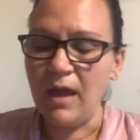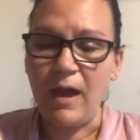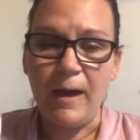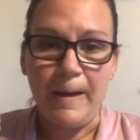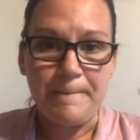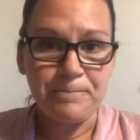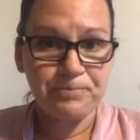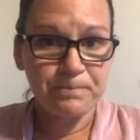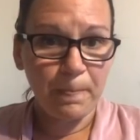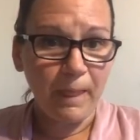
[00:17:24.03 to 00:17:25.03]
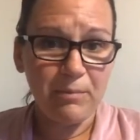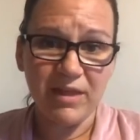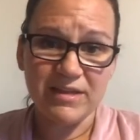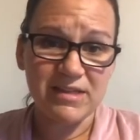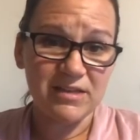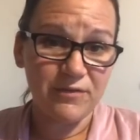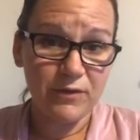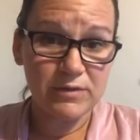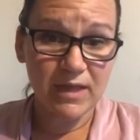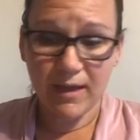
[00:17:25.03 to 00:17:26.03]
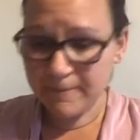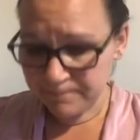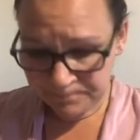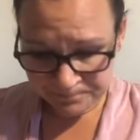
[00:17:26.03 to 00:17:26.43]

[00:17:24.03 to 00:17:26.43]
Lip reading: But like I said, diffusing it.